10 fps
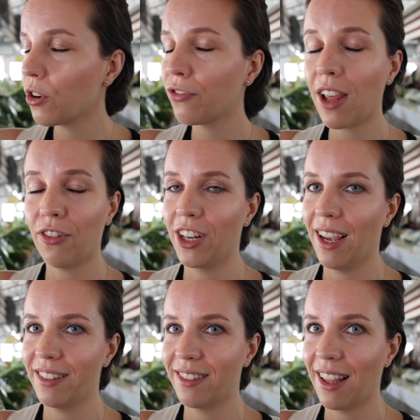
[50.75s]
have never
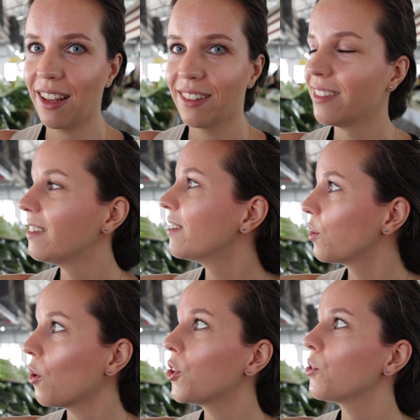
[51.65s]
guessed that. We're
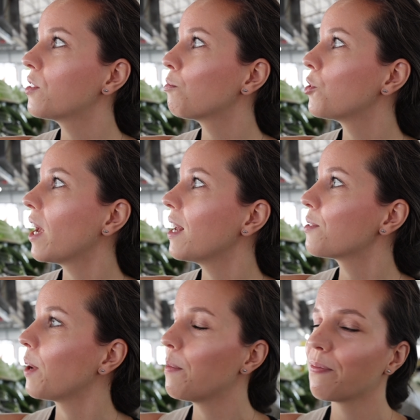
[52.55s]
going to use them today as well.